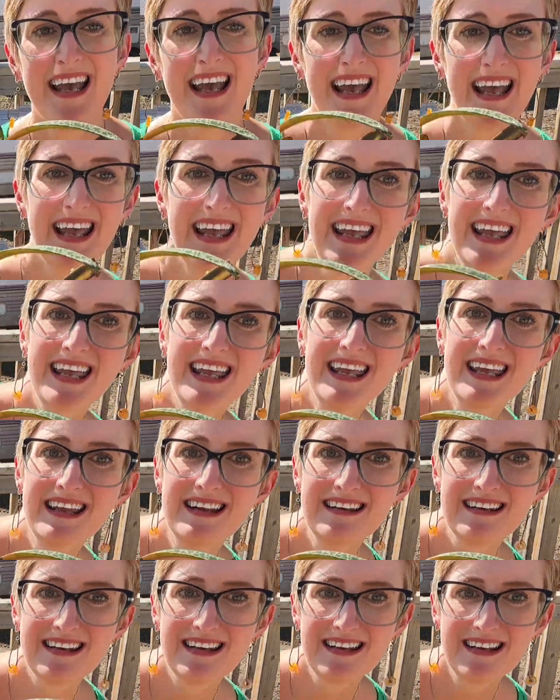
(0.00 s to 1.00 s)
and
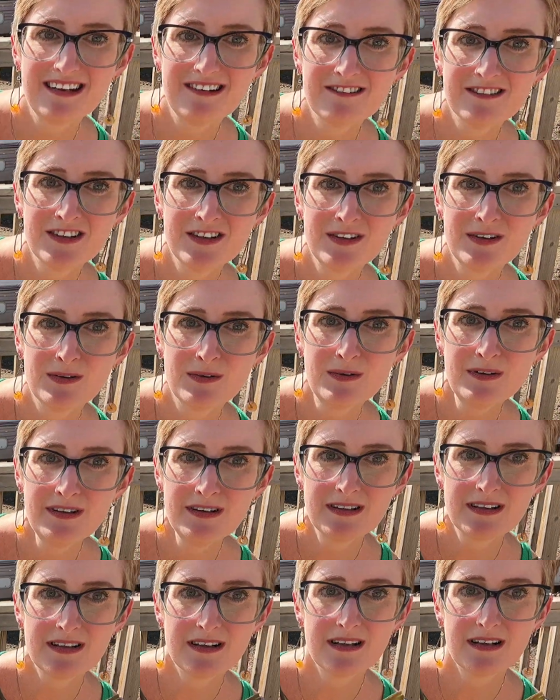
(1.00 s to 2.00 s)
it grew
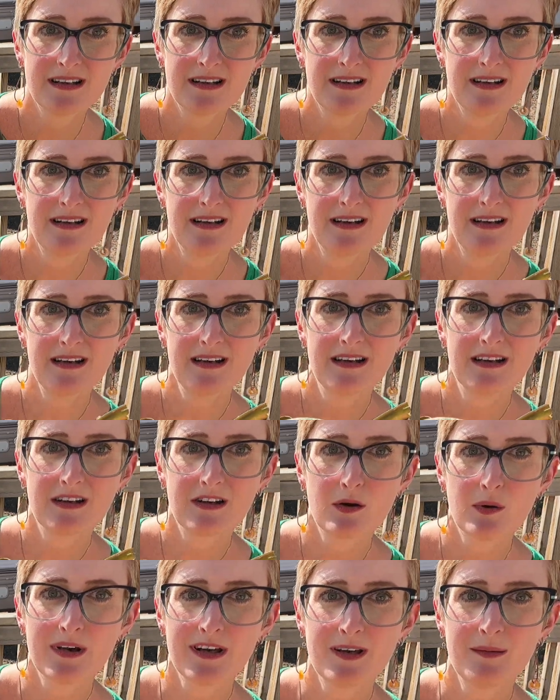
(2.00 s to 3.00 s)

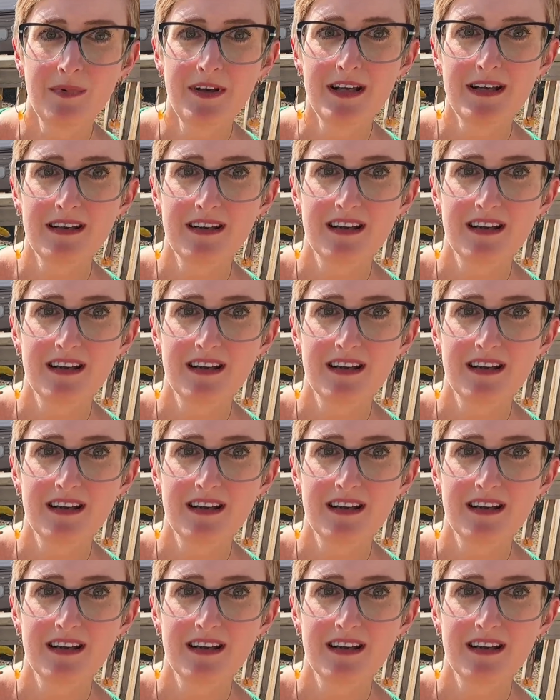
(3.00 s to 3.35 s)
quite a bit.